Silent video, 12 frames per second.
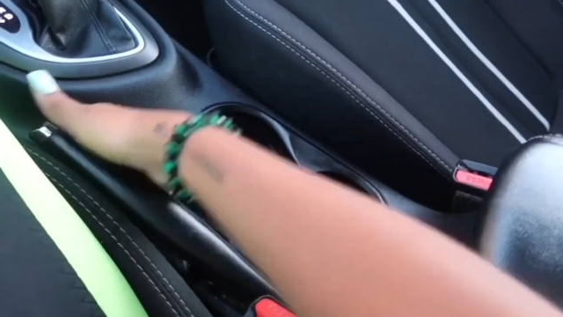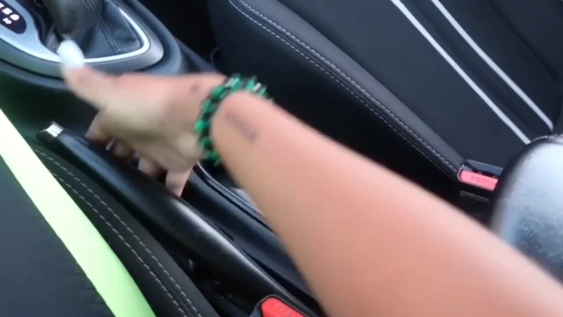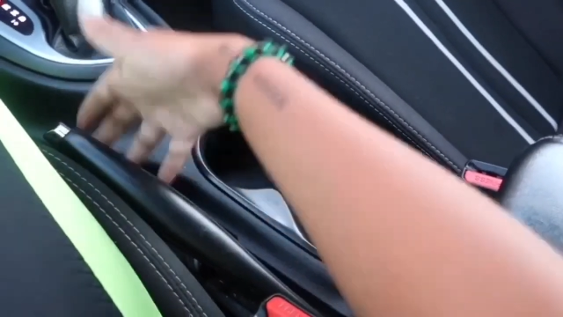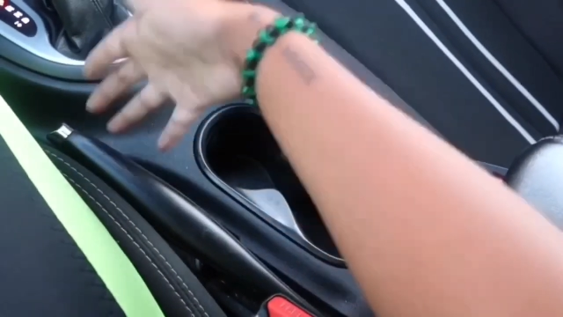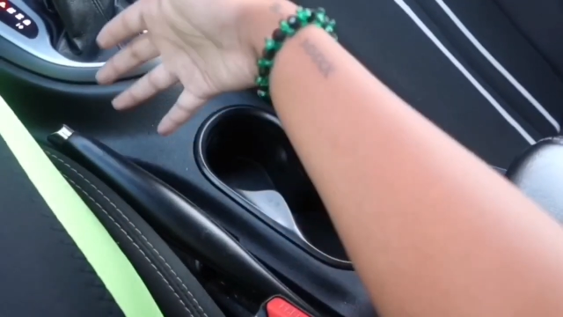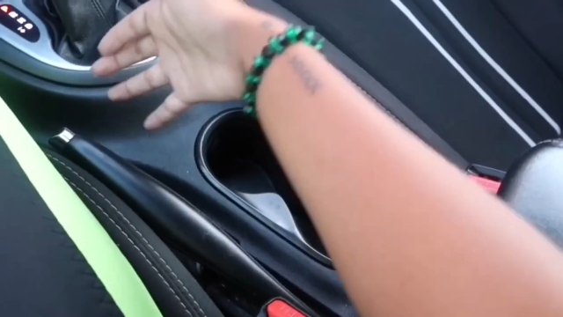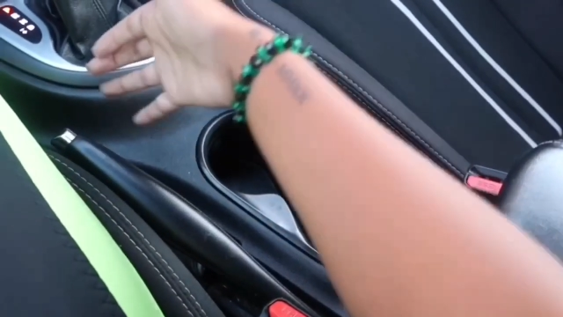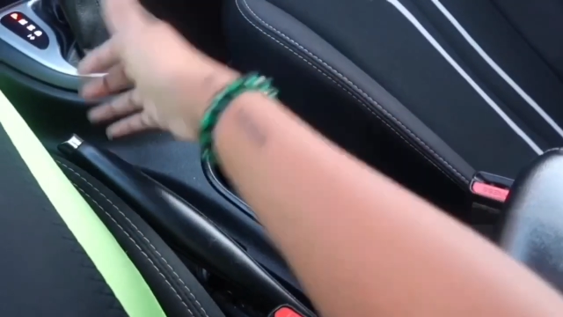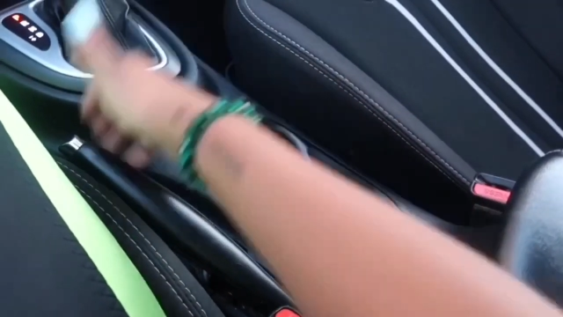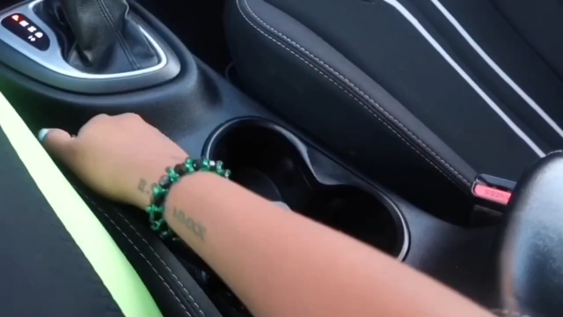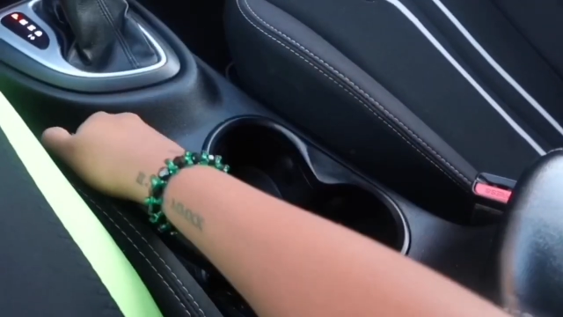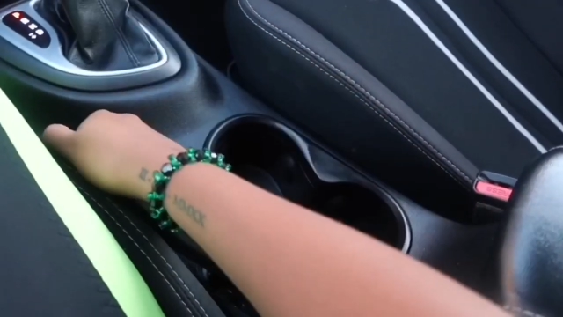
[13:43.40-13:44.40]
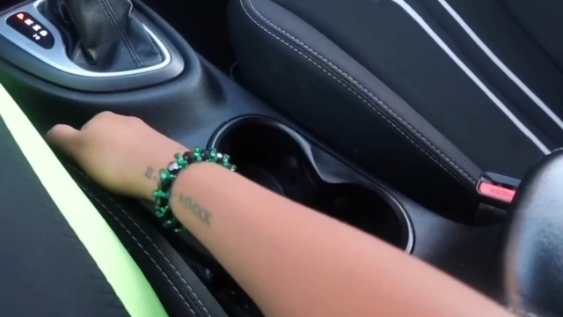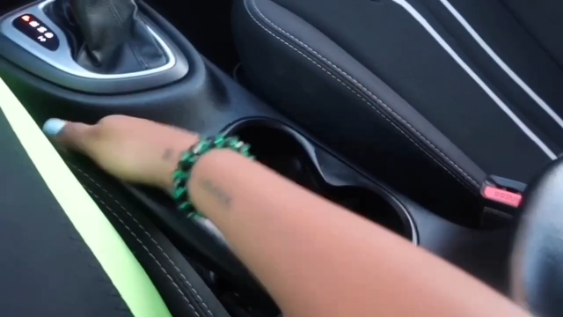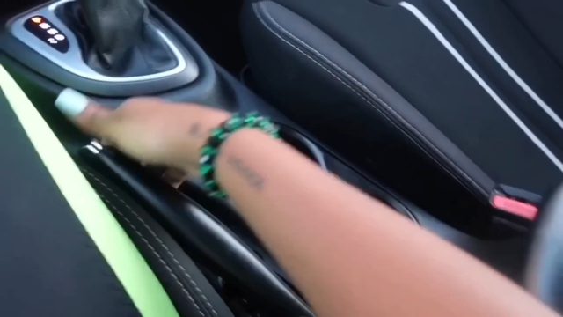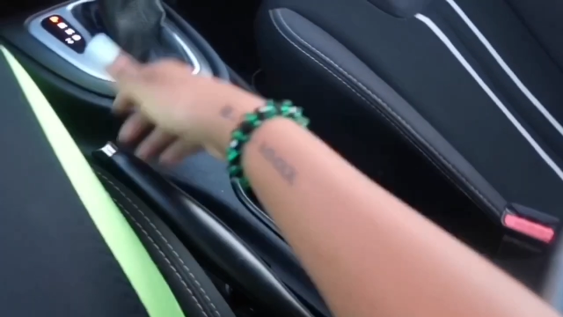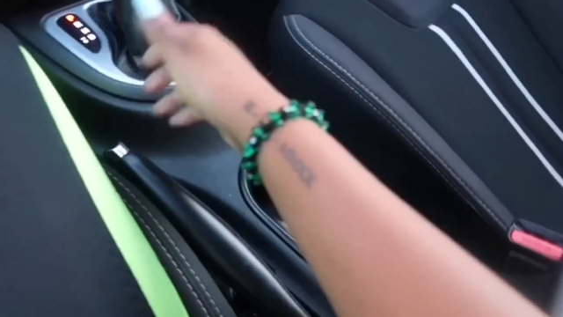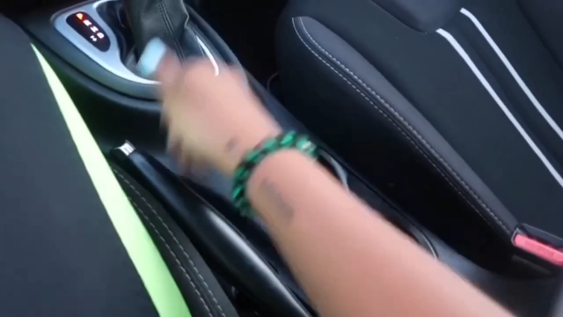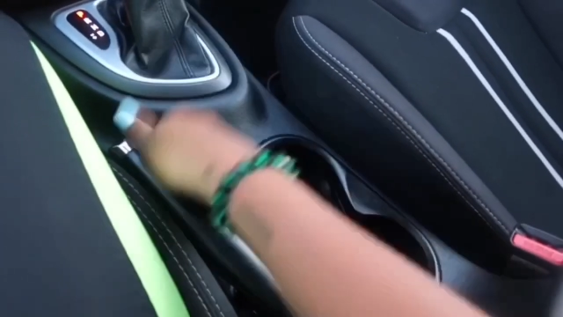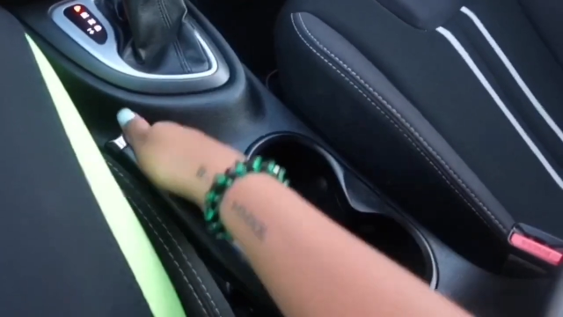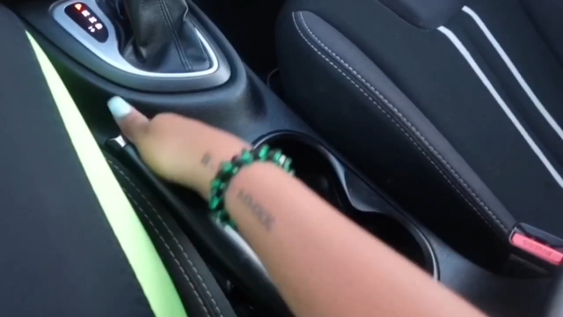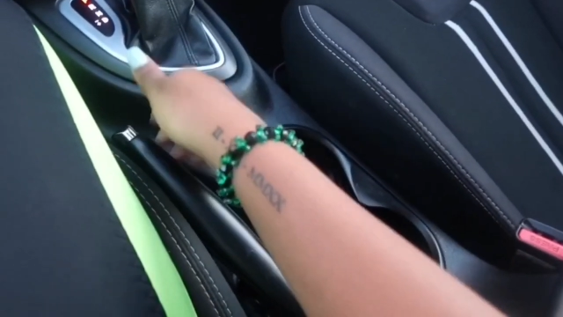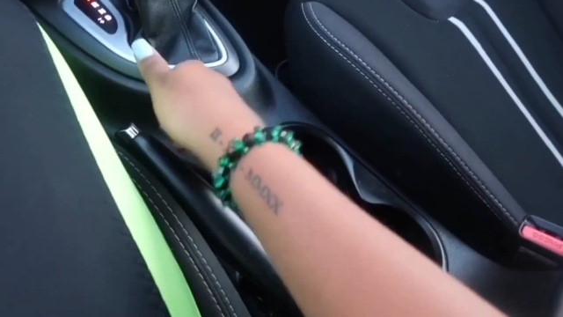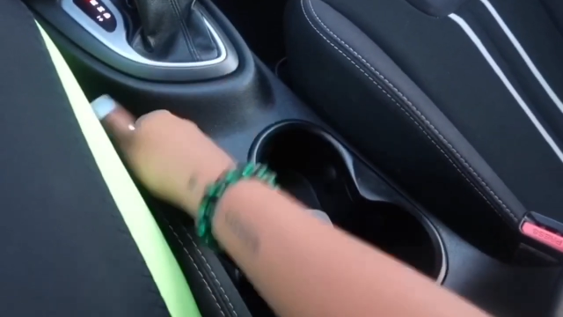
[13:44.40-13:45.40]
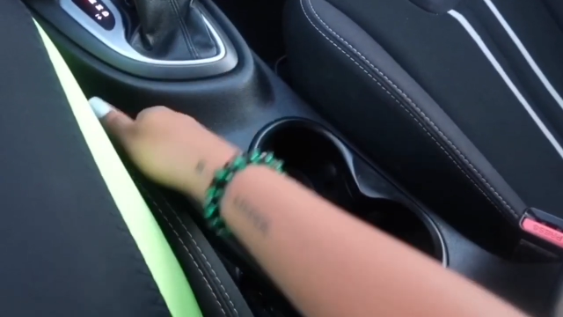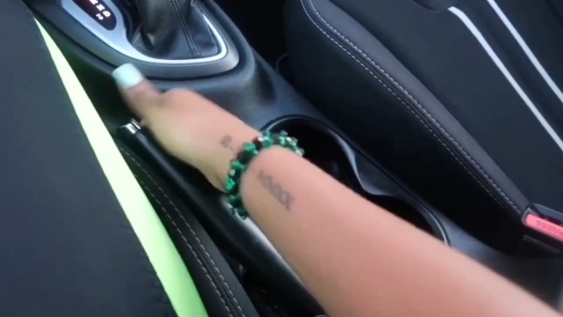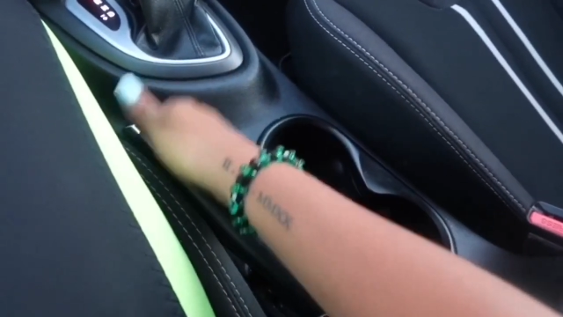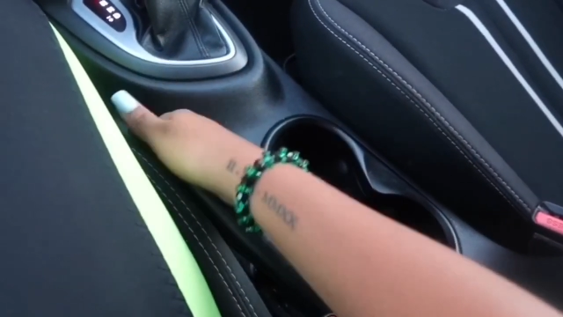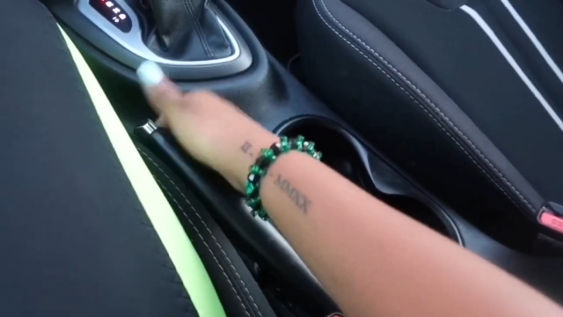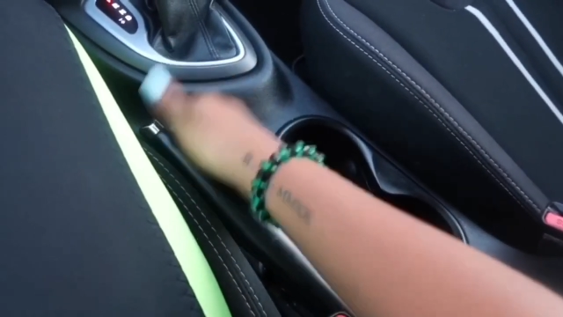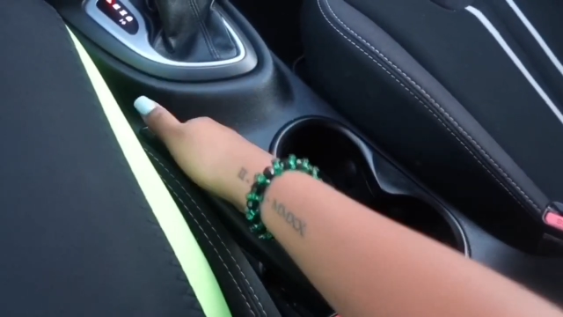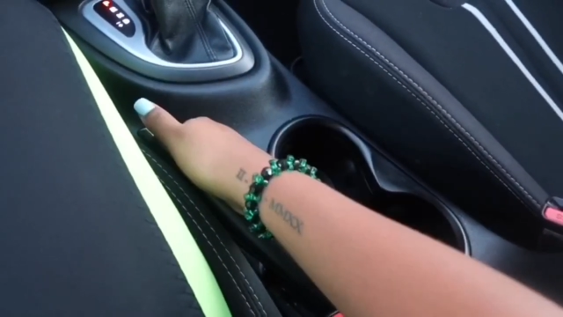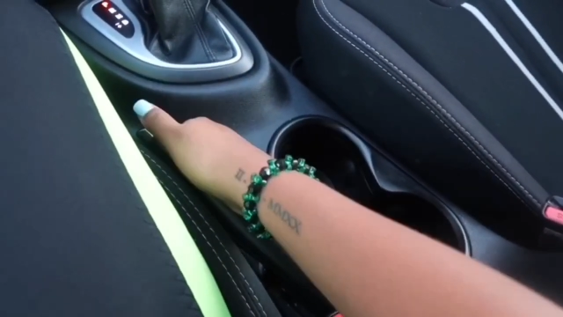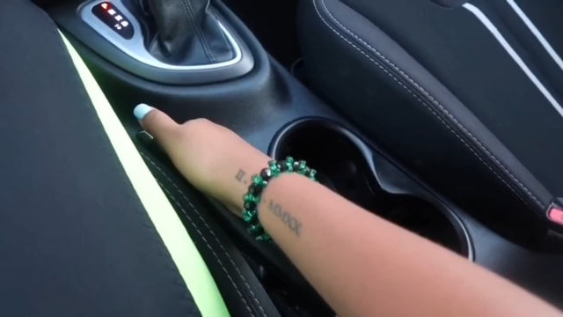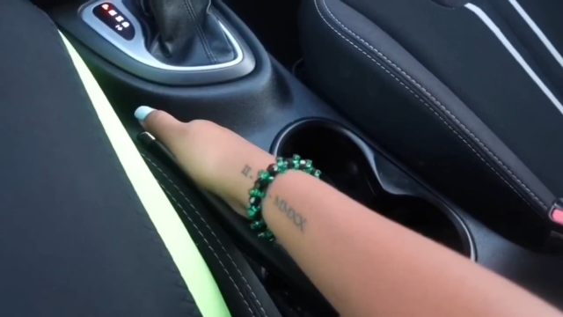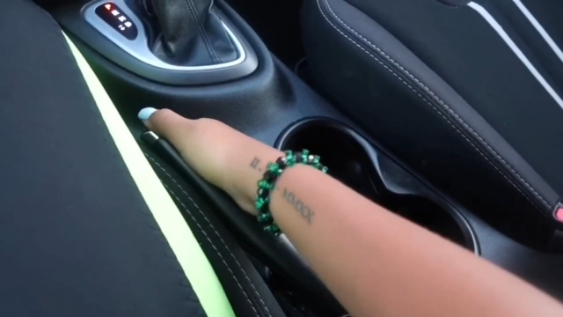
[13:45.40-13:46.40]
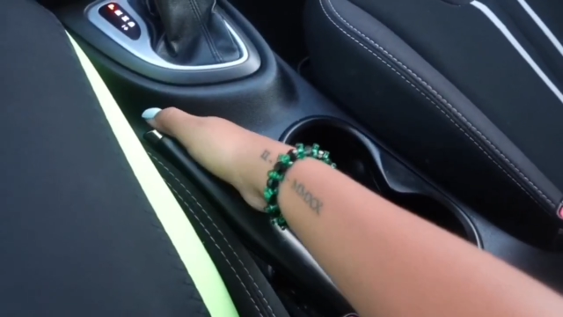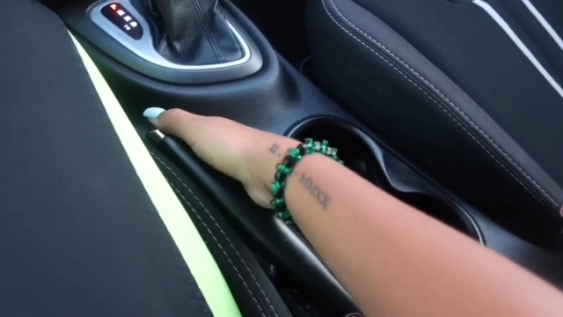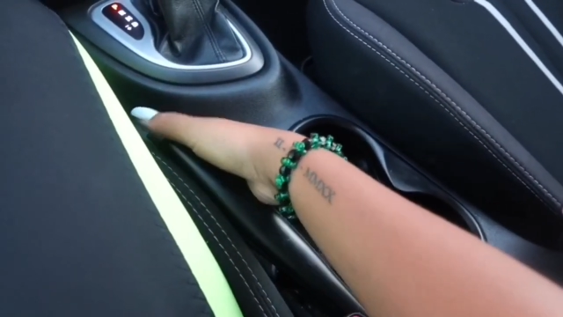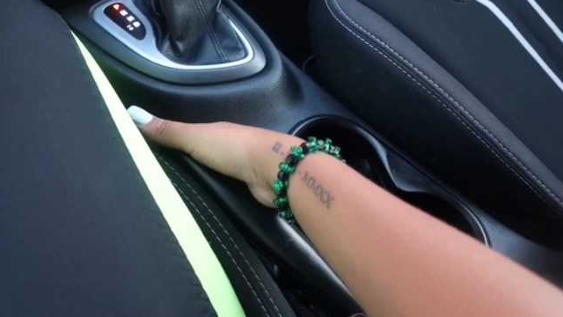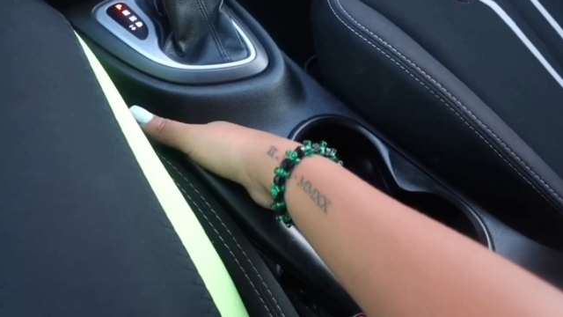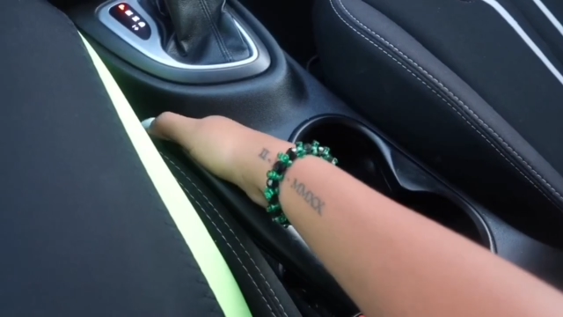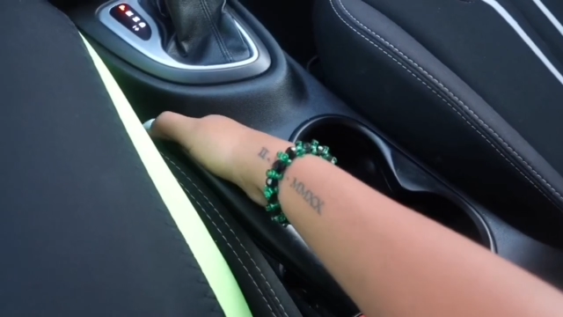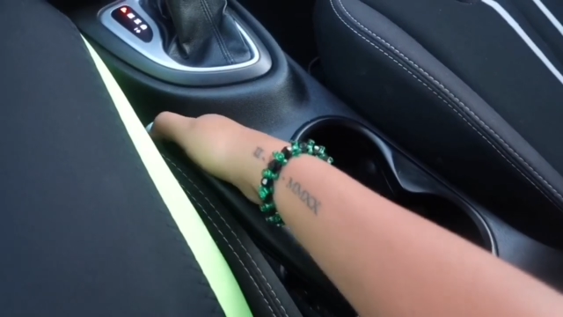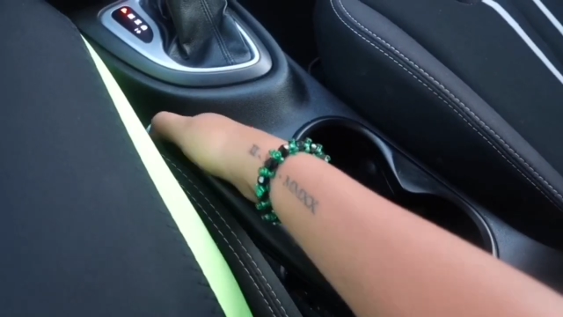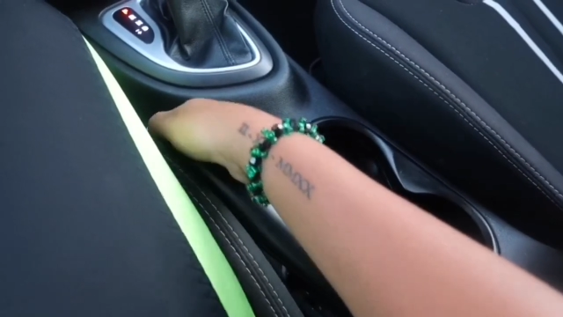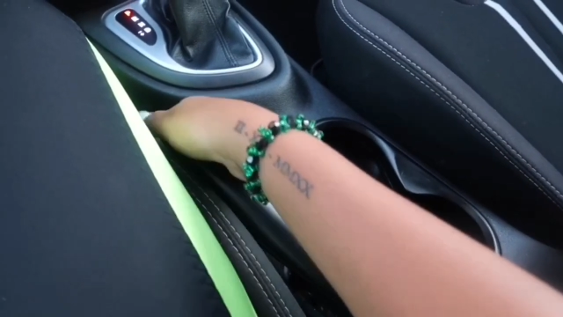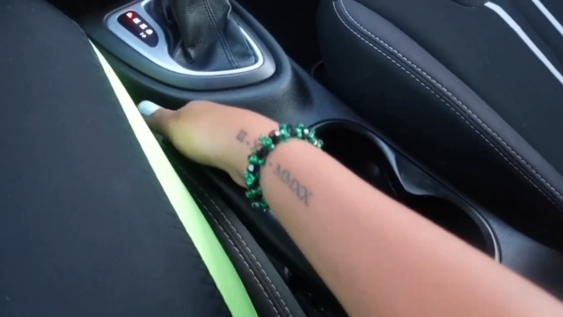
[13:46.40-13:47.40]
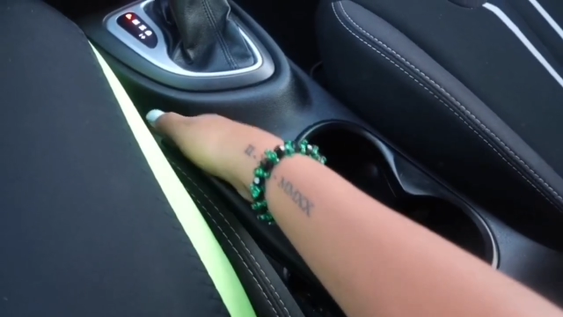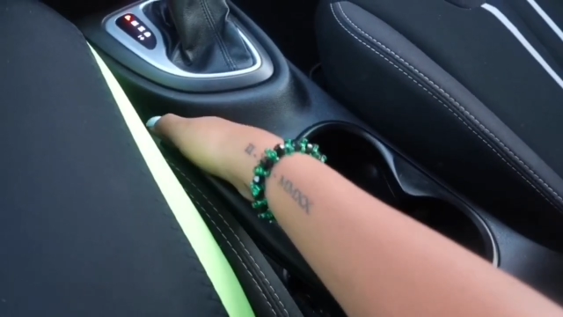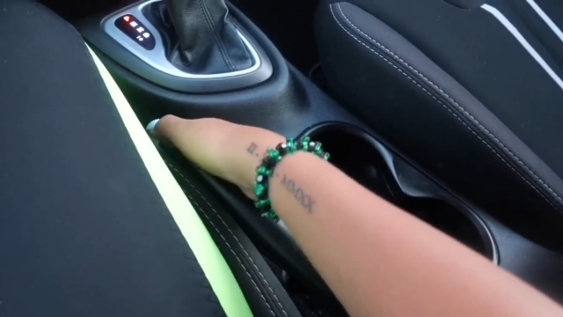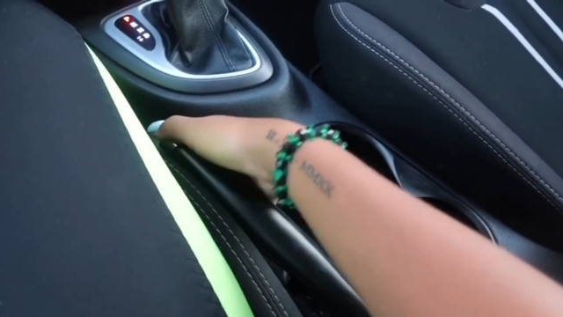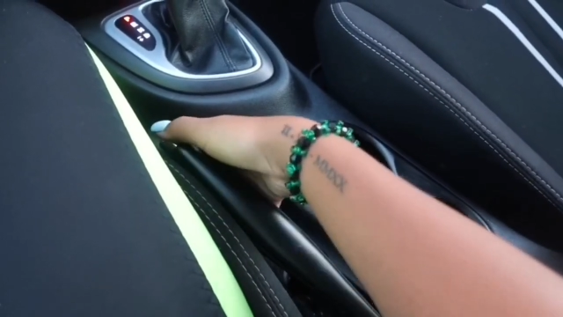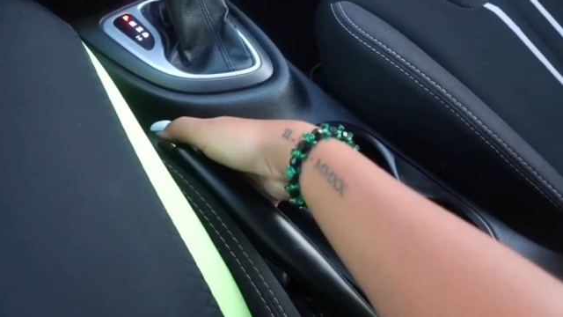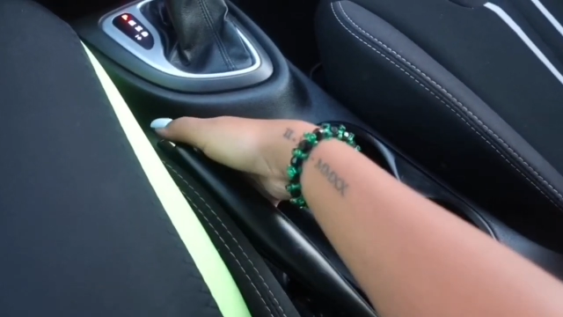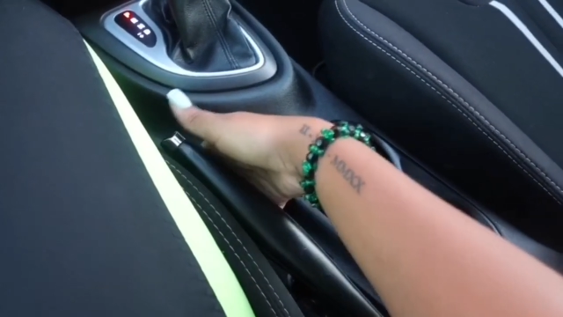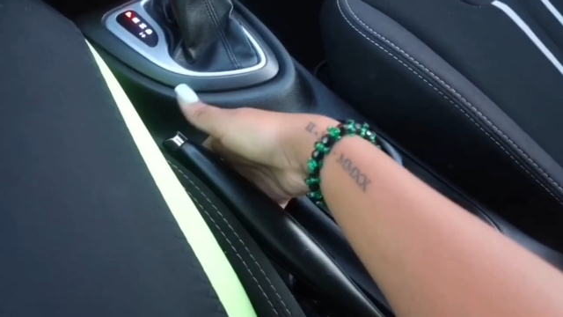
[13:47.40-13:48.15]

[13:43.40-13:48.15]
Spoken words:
Nobody's mouth can be seen.